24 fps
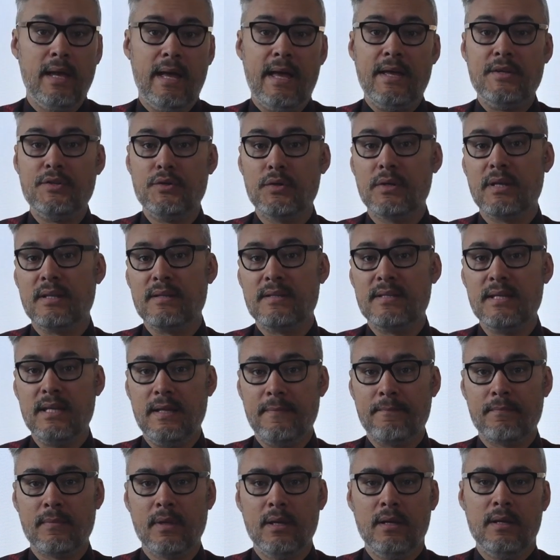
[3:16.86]
As you can
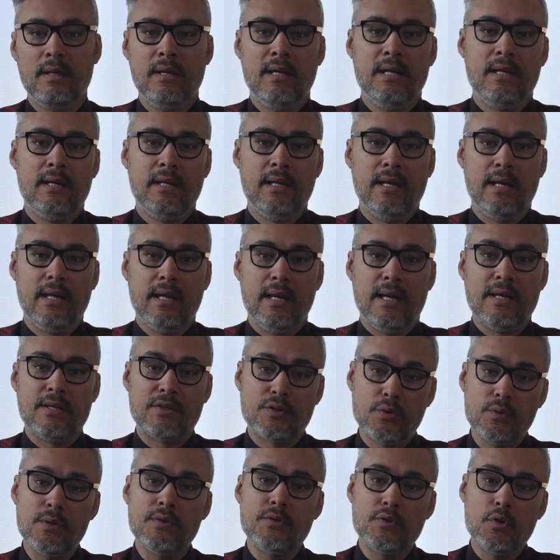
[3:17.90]
see, as
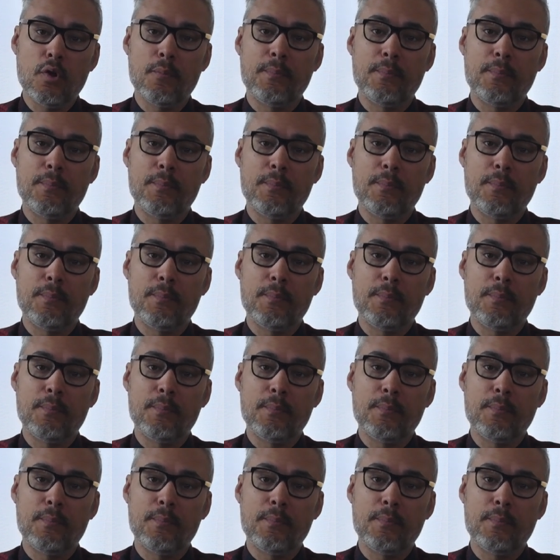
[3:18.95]
soon as